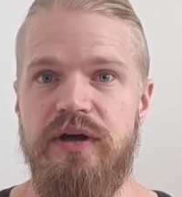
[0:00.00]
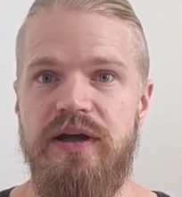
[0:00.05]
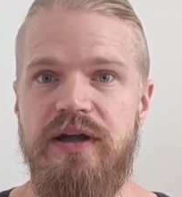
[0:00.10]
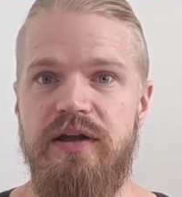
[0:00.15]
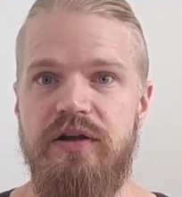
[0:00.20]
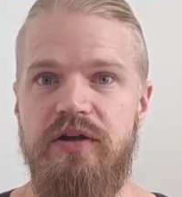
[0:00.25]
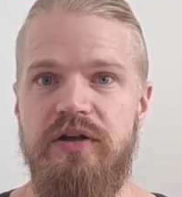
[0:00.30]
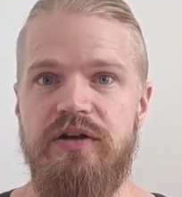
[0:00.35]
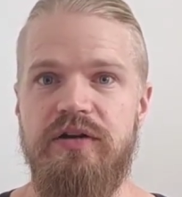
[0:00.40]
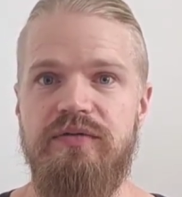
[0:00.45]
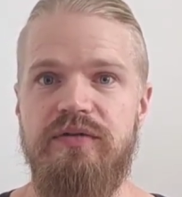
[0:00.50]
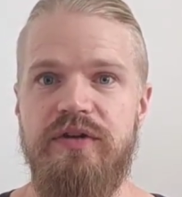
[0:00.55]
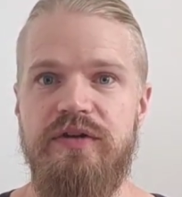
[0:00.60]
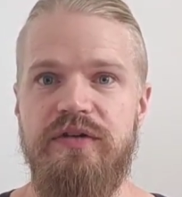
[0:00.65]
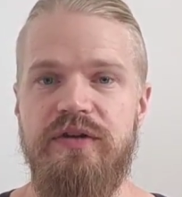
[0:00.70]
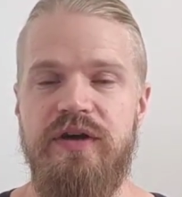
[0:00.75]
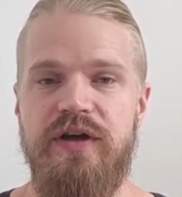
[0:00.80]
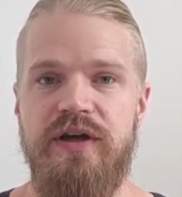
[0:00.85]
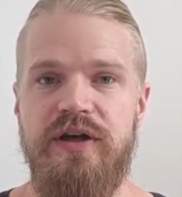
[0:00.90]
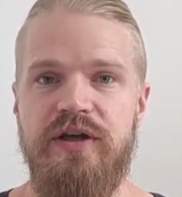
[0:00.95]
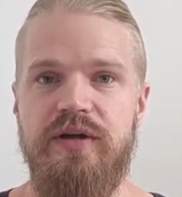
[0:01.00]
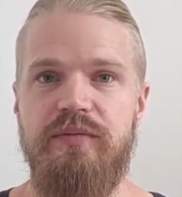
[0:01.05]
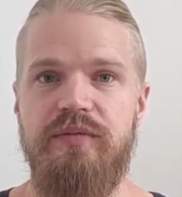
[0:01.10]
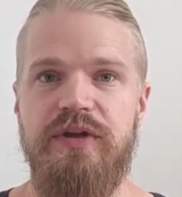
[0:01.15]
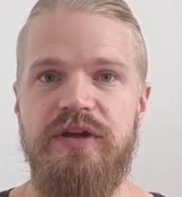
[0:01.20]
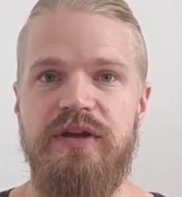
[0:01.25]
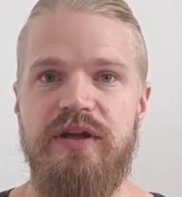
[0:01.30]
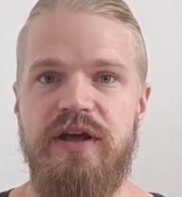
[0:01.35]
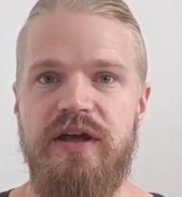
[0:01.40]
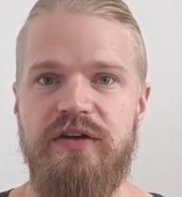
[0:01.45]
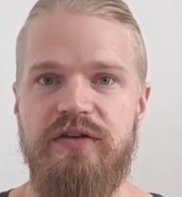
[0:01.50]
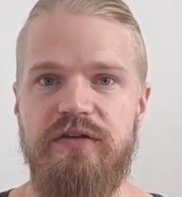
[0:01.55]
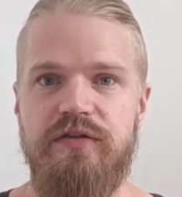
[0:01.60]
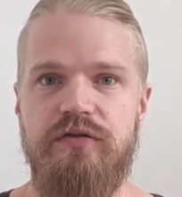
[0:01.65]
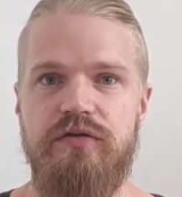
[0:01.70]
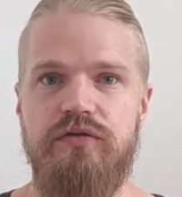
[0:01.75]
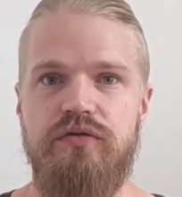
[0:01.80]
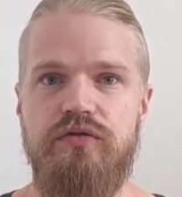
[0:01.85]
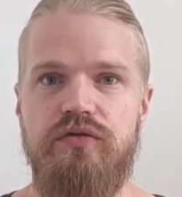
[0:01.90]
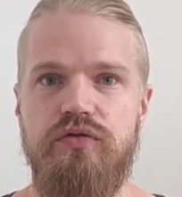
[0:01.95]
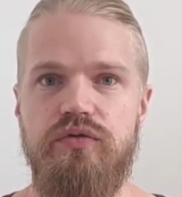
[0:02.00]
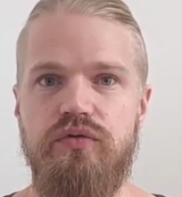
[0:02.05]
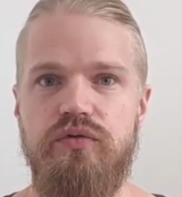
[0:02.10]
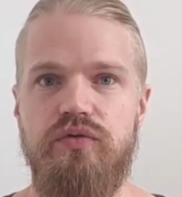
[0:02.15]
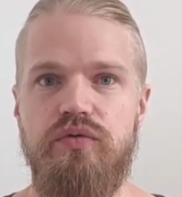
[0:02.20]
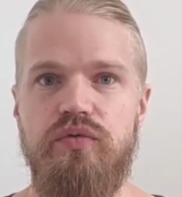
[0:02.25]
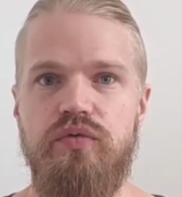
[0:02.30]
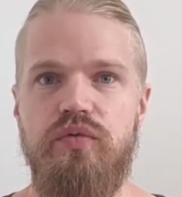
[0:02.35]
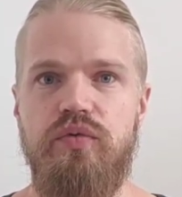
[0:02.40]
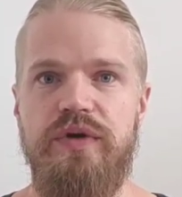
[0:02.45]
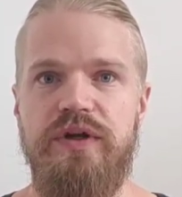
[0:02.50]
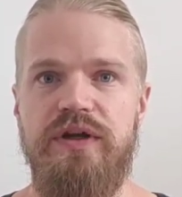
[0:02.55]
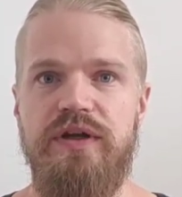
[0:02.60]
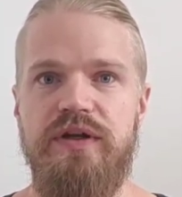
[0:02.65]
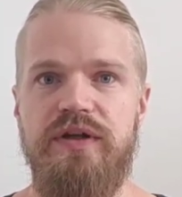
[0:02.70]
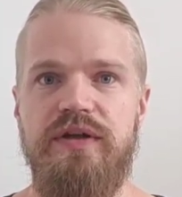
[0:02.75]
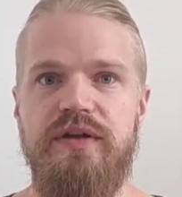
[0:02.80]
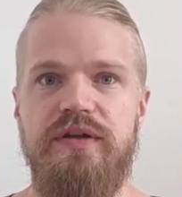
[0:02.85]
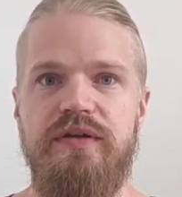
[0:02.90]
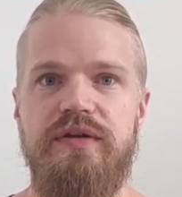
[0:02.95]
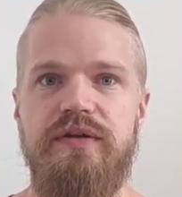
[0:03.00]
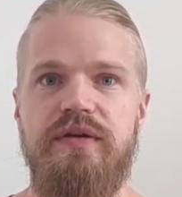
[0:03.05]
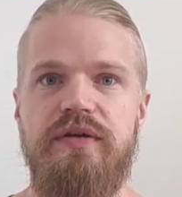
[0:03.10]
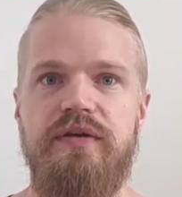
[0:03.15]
a lot of the time it has to do with